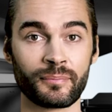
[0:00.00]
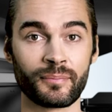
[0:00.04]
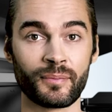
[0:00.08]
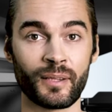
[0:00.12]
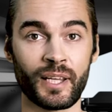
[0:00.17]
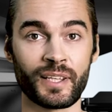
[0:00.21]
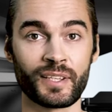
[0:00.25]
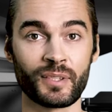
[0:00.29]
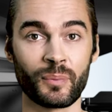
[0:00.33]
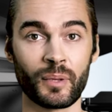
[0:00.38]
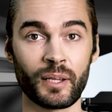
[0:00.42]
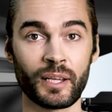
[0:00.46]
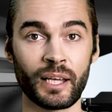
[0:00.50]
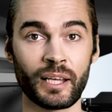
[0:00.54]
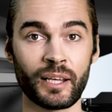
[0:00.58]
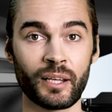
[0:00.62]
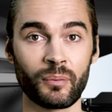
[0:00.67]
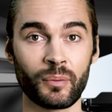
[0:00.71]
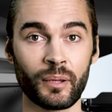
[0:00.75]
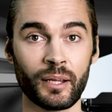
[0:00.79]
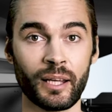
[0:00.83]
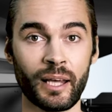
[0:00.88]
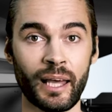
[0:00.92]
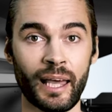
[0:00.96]
Let's begin
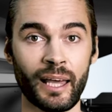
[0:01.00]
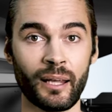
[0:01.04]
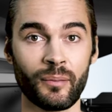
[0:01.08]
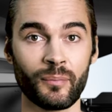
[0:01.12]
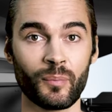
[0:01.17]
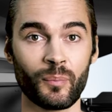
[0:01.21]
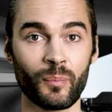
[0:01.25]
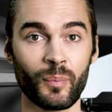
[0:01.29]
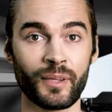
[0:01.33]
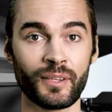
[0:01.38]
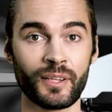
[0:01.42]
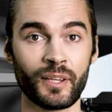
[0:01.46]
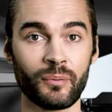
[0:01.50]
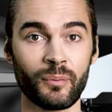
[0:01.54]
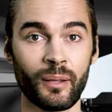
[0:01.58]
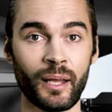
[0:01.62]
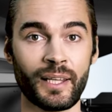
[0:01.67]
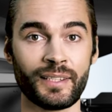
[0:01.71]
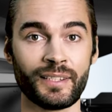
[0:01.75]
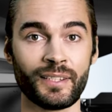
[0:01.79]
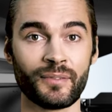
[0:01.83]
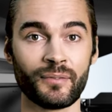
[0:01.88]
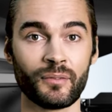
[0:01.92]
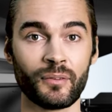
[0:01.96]
the recap with a
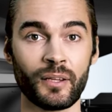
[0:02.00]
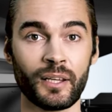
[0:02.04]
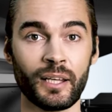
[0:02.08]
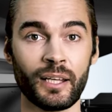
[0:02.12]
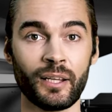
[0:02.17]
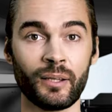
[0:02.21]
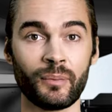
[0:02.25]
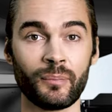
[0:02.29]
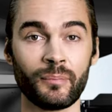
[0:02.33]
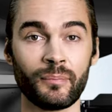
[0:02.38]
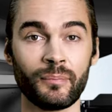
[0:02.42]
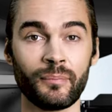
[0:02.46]
massive leak.